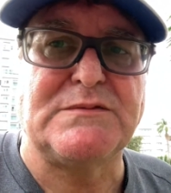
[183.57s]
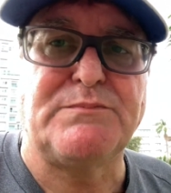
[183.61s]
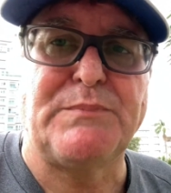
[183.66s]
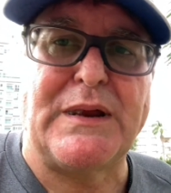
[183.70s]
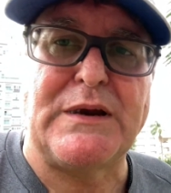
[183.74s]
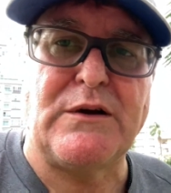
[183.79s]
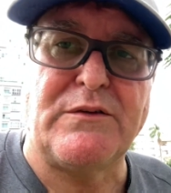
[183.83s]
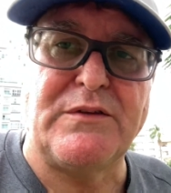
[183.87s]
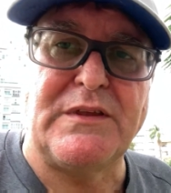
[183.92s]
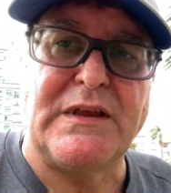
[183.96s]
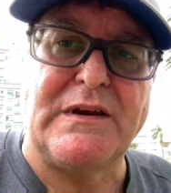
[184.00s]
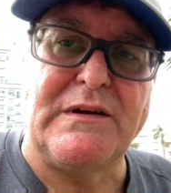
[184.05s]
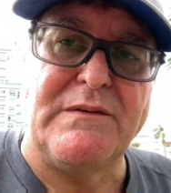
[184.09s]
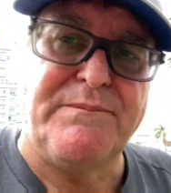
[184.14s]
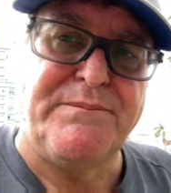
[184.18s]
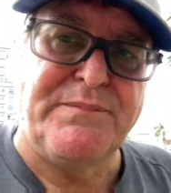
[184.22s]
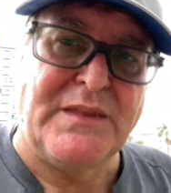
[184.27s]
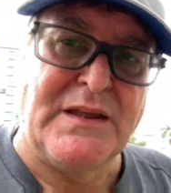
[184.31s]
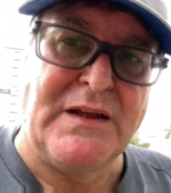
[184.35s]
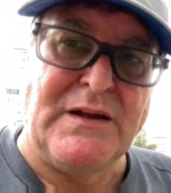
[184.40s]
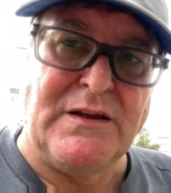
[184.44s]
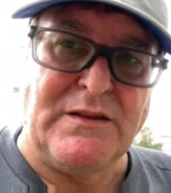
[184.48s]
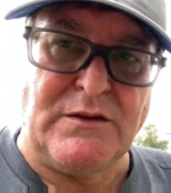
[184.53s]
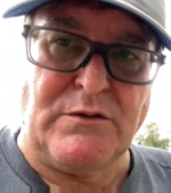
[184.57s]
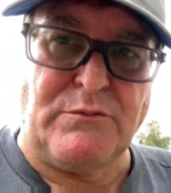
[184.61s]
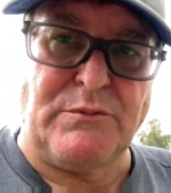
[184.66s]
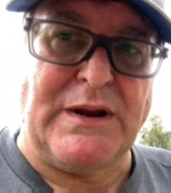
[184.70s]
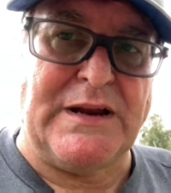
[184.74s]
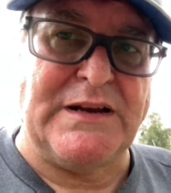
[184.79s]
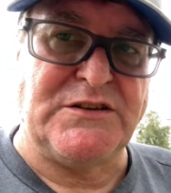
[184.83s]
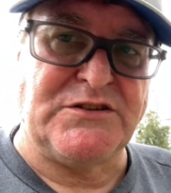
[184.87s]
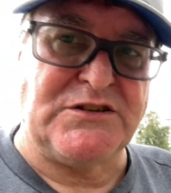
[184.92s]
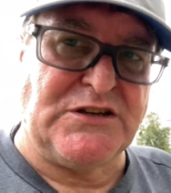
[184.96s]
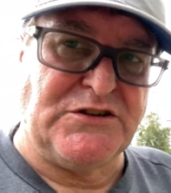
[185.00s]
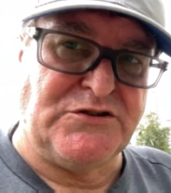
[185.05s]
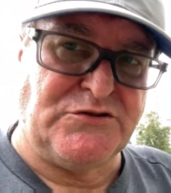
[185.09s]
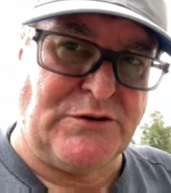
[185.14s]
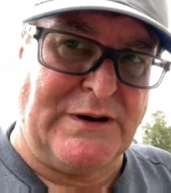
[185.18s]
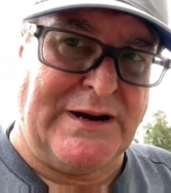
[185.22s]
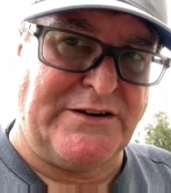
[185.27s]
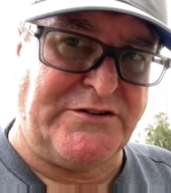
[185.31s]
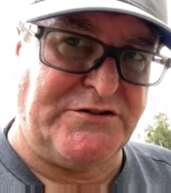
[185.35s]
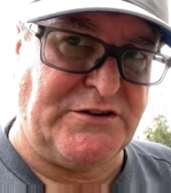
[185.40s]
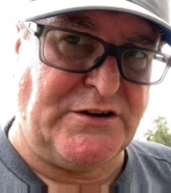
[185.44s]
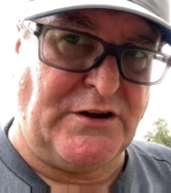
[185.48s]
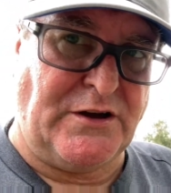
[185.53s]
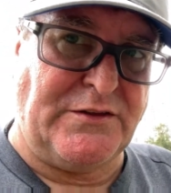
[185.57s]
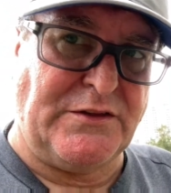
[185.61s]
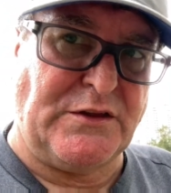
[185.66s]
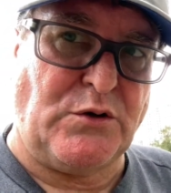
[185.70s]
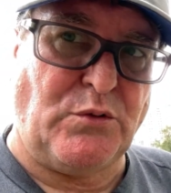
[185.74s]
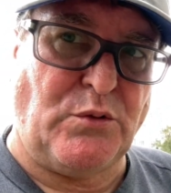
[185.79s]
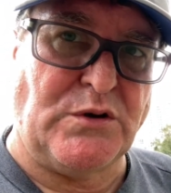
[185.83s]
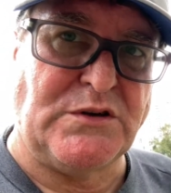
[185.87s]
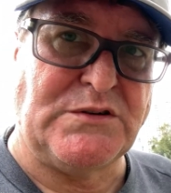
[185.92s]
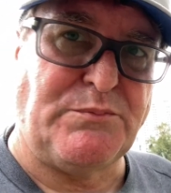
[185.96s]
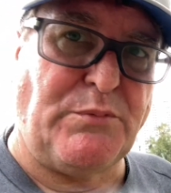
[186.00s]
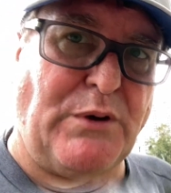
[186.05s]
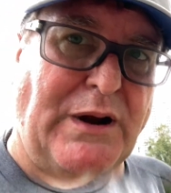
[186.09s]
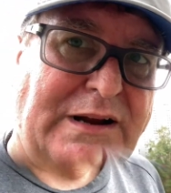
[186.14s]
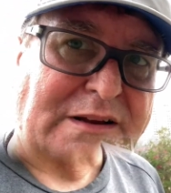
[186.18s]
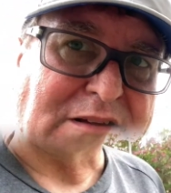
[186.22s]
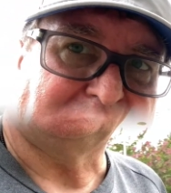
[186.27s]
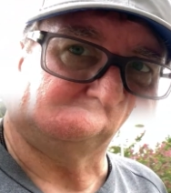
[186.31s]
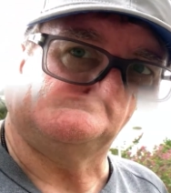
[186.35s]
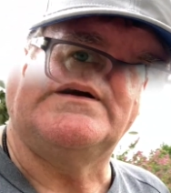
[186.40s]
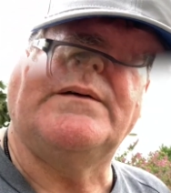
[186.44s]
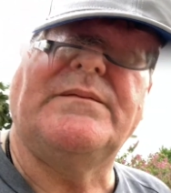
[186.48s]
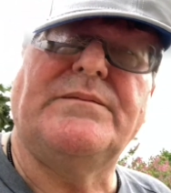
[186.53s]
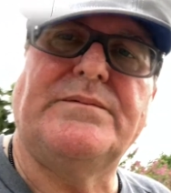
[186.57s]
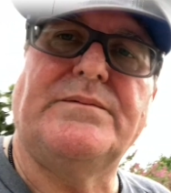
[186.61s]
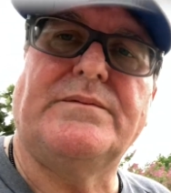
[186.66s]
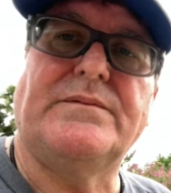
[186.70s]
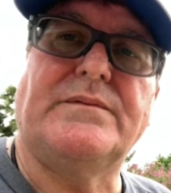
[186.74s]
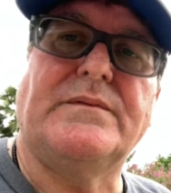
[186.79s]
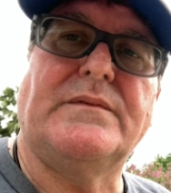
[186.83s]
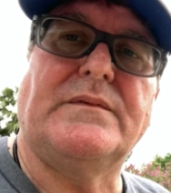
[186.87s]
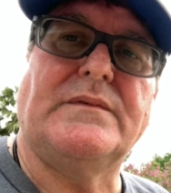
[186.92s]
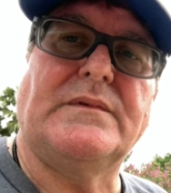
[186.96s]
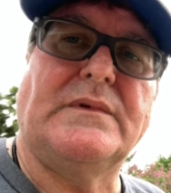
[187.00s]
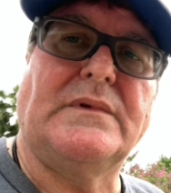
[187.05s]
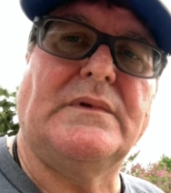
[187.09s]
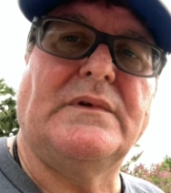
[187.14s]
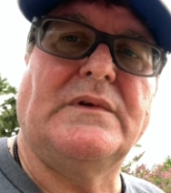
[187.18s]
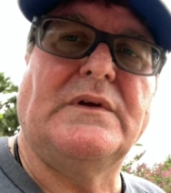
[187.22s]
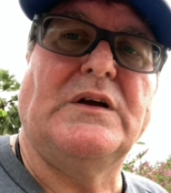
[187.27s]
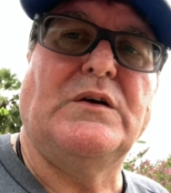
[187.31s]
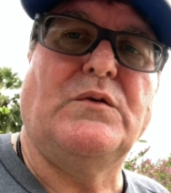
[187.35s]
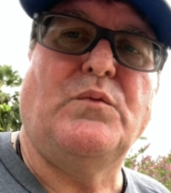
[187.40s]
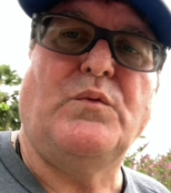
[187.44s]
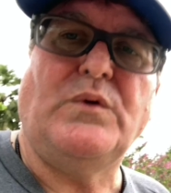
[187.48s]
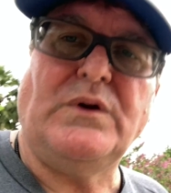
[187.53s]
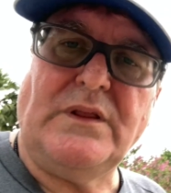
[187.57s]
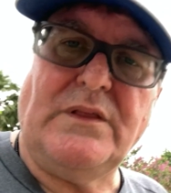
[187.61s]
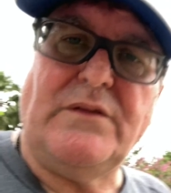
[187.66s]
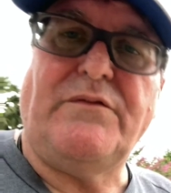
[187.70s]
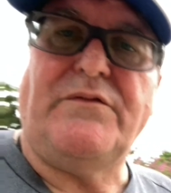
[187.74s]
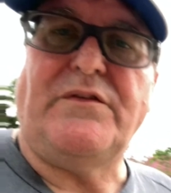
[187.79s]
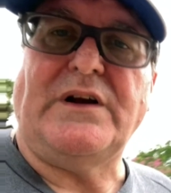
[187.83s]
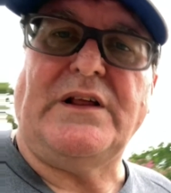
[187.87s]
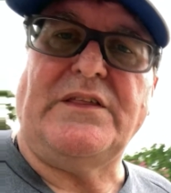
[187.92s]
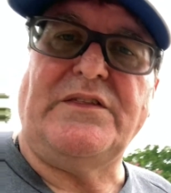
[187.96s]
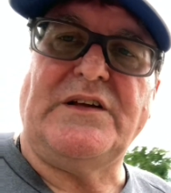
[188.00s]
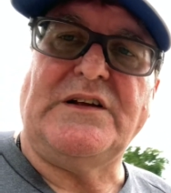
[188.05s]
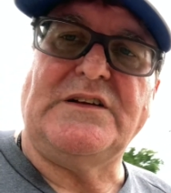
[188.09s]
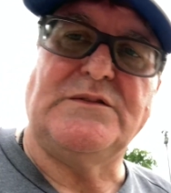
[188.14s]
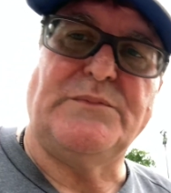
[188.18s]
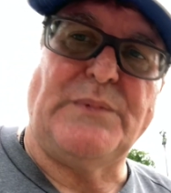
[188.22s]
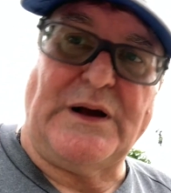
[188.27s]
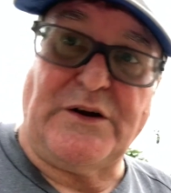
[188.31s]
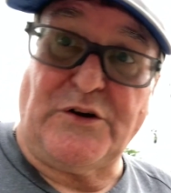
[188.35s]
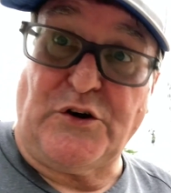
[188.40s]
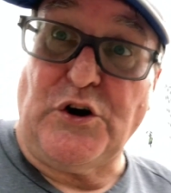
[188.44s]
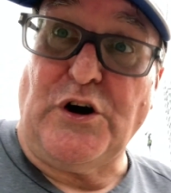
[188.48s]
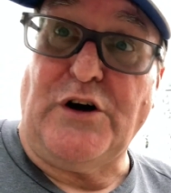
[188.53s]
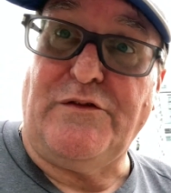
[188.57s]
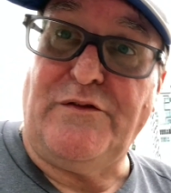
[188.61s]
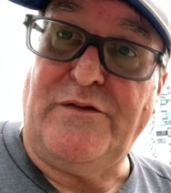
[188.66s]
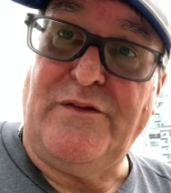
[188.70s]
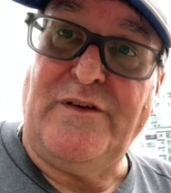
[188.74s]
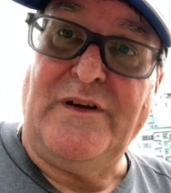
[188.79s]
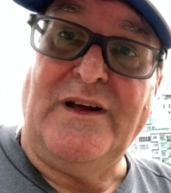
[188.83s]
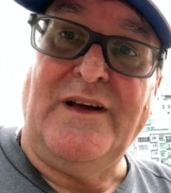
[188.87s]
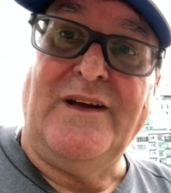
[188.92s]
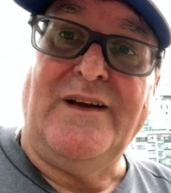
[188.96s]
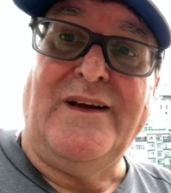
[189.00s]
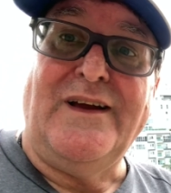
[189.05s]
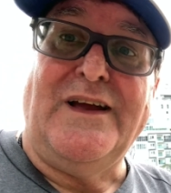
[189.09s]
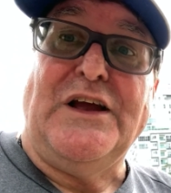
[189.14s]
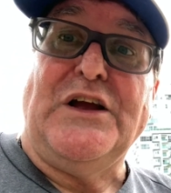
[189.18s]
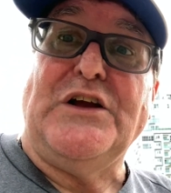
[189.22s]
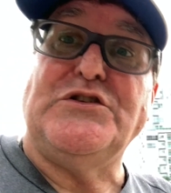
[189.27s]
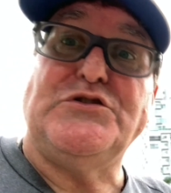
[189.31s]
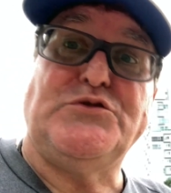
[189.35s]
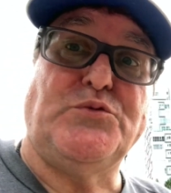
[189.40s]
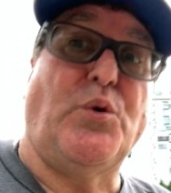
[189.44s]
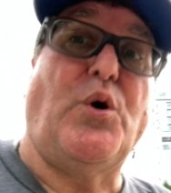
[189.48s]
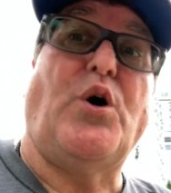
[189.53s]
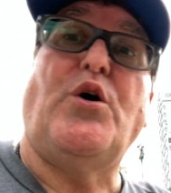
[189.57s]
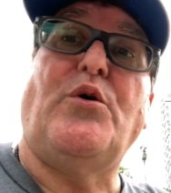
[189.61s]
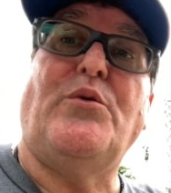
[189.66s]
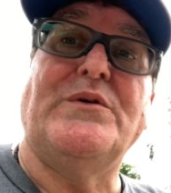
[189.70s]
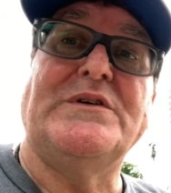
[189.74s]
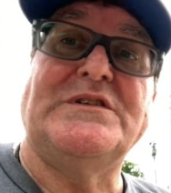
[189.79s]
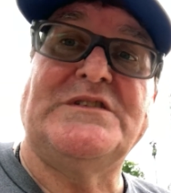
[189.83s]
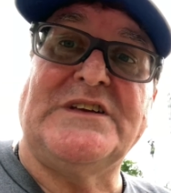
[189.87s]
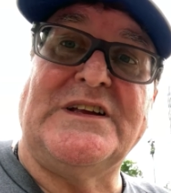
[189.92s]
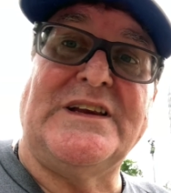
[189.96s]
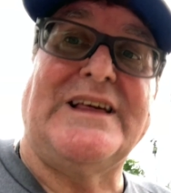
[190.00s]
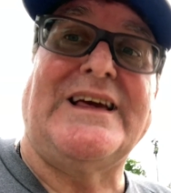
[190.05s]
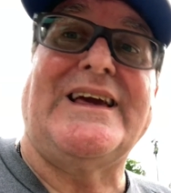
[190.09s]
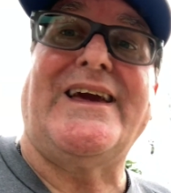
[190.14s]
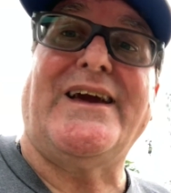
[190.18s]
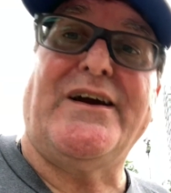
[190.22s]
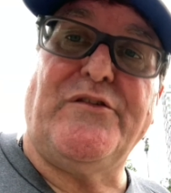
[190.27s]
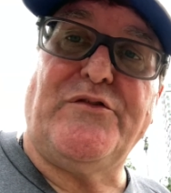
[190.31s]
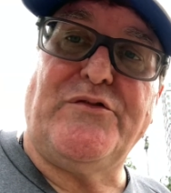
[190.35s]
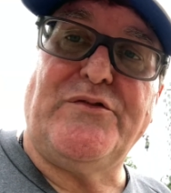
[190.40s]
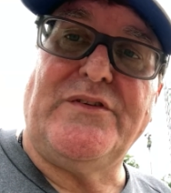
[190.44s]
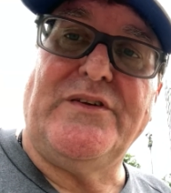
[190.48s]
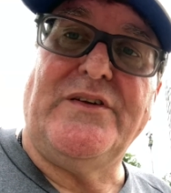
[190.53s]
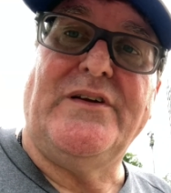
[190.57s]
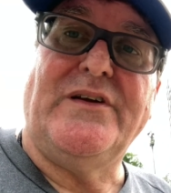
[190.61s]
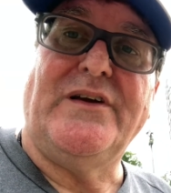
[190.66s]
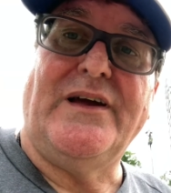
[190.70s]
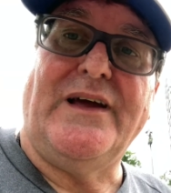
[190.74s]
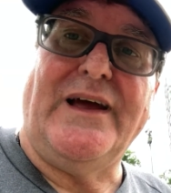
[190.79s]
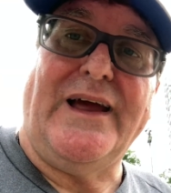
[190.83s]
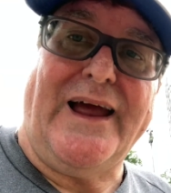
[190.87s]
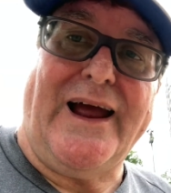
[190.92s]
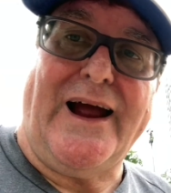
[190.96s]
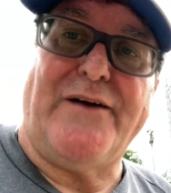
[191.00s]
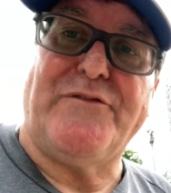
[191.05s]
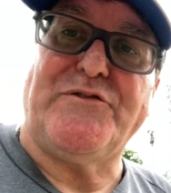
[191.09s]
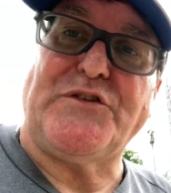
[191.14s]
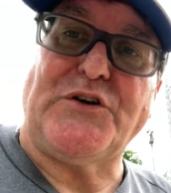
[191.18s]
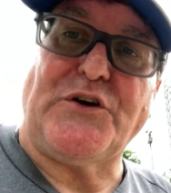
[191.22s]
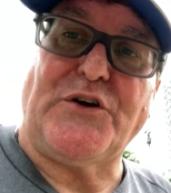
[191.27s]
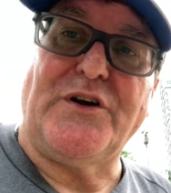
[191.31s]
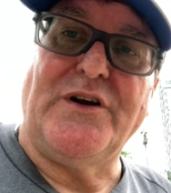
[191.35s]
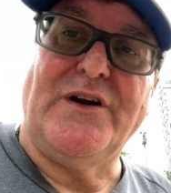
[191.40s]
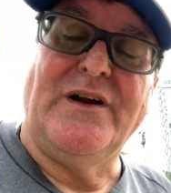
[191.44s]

Better than the range because you're actually on the course practicing it. One of the funny things about golf is you always get a gift after.